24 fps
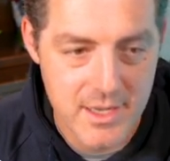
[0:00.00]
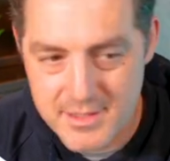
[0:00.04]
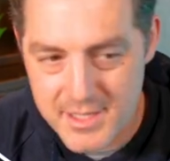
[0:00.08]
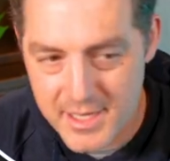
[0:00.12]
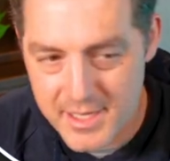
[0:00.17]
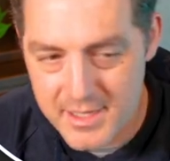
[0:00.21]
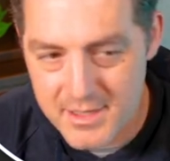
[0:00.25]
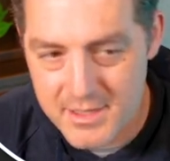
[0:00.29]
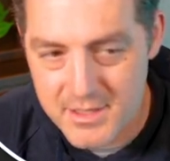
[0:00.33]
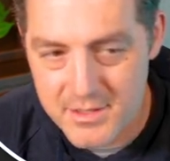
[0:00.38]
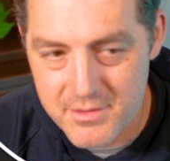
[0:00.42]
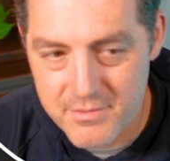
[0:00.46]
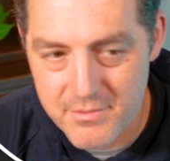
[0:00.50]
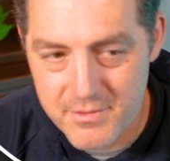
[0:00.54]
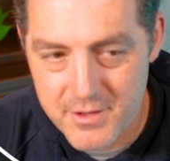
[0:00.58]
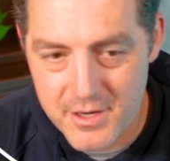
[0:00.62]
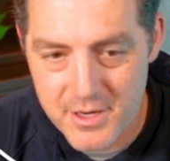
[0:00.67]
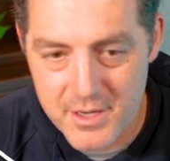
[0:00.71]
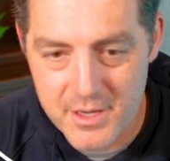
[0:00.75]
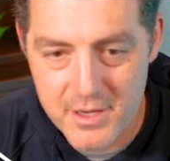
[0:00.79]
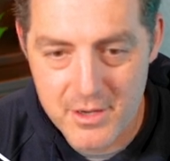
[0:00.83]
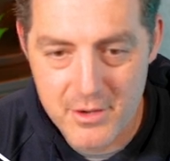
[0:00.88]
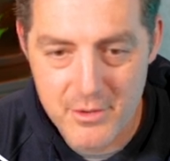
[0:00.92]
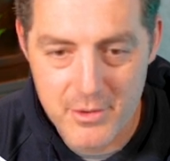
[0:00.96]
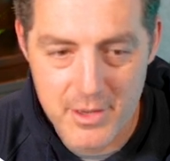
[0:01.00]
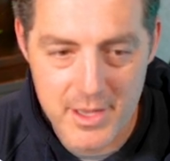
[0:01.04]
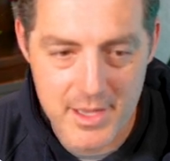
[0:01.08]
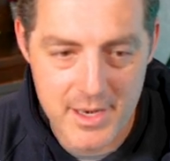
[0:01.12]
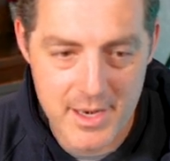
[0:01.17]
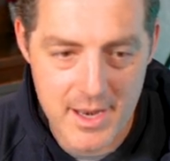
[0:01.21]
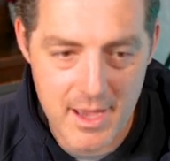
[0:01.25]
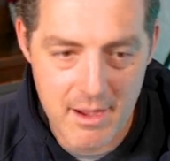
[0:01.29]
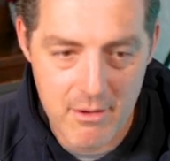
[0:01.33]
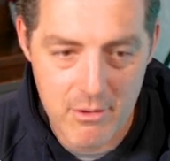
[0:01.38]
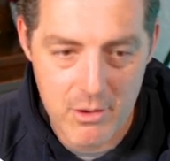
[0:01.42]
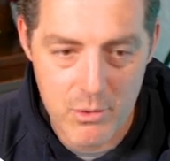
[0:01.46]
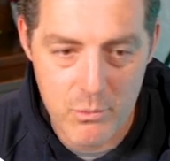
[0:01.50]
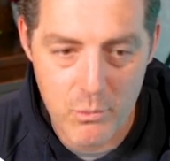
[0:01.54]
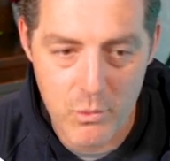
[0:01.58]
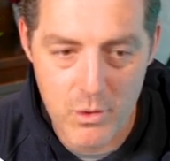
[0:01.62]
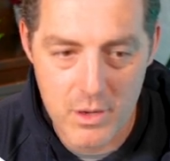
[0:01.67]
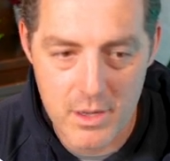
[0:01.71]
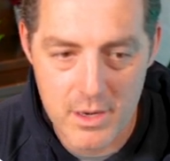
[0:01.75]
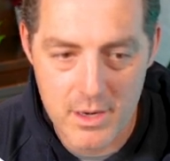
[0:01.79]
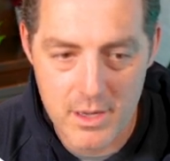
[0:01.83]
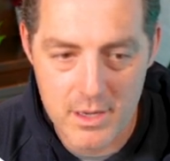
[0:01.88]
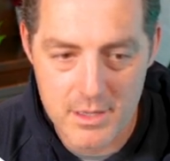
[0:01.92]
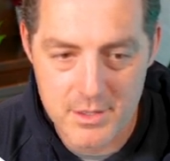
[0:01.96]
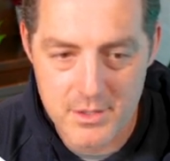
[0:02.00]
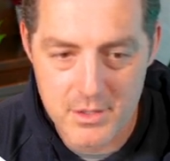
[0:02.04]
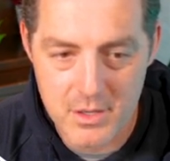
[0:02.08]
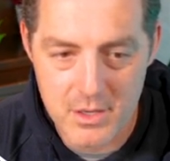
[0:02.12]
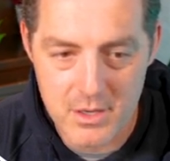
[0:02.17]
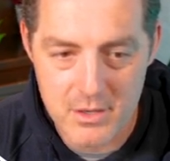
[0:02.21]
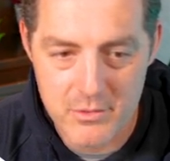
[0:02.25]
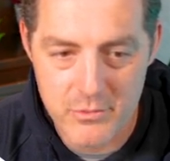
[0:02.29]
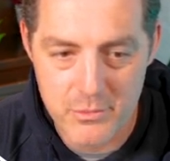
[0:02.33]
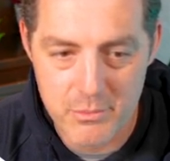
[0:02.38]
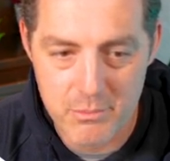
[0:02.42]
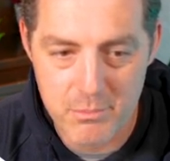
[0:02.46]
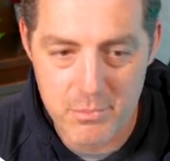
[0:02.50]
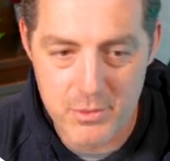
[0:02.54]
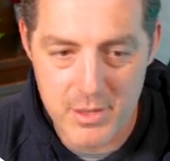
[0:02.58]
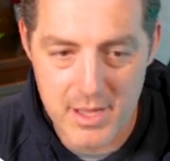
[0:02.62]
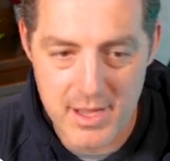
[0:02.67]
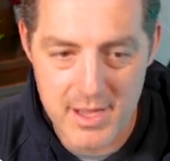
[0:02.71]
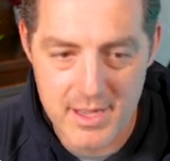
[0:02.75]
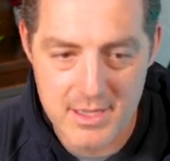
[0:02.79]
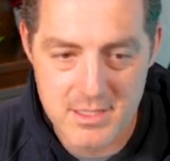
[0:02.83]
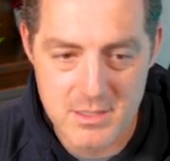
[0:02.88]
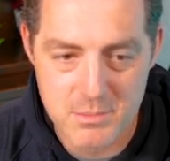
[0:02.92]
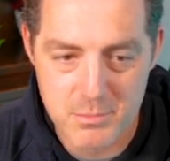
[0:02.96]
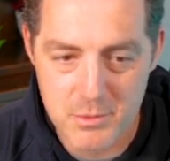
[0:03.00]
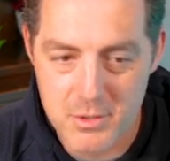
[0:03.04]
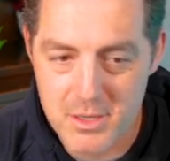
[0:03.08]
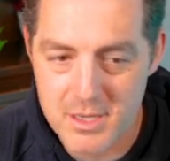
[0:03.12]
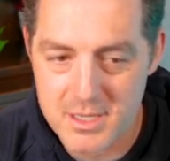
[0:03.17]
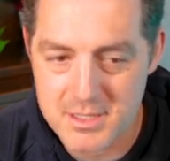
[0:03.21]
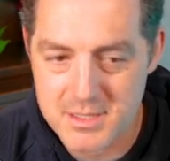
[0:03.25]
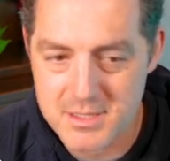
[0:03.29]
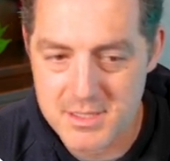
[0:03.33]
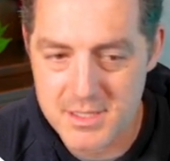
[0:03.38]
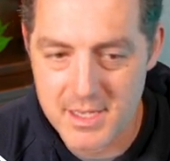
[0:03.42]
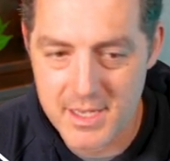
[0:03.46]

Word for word: take this video and now I want a dog with black spots